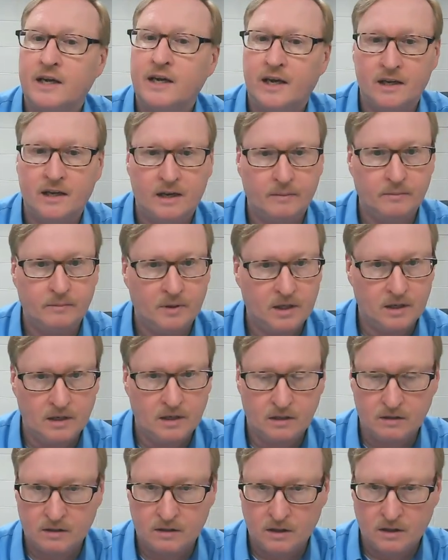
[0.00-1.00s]
and I'm
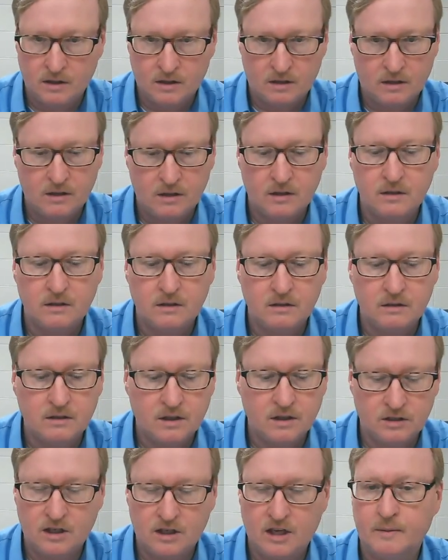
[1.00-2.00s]
getting
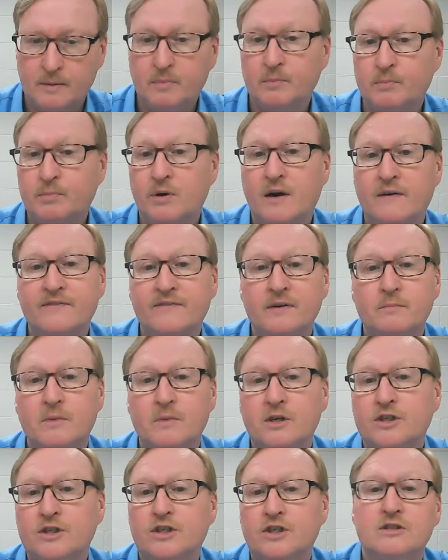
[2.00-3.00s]
this type of profit
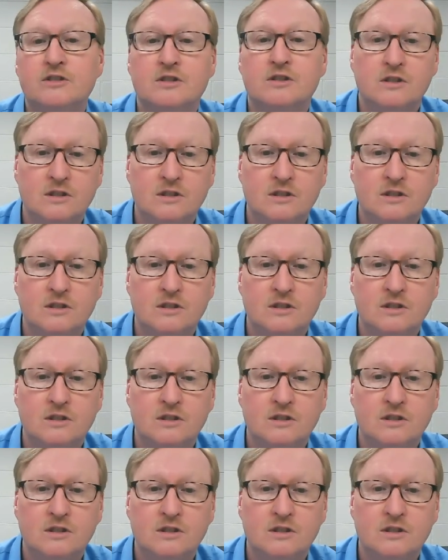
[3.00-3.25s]
margins,